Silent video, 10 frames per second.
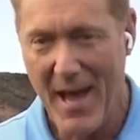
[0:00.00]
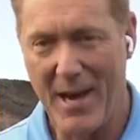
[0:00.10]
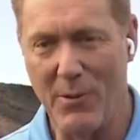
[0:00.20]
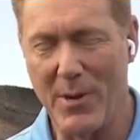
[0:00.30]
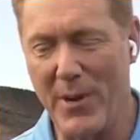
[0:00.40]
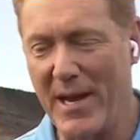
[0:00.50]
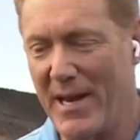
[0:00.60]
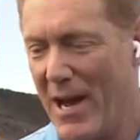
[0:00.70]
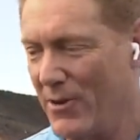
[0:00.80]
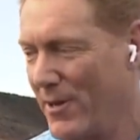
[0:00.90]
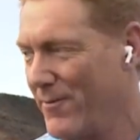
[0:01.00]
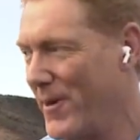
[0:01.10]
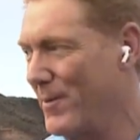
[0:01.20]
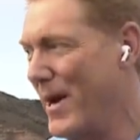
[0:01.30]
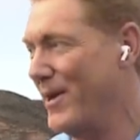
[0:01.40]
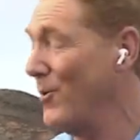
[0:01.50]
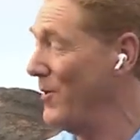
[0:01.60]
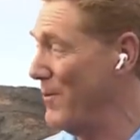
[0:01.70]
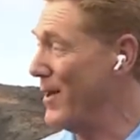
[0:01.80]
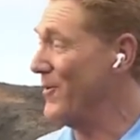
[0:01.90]
And I want to bring in now a good friend of mine who
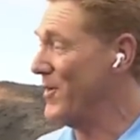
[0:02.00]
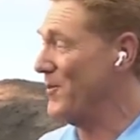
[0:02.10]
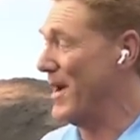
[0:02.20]
we've met over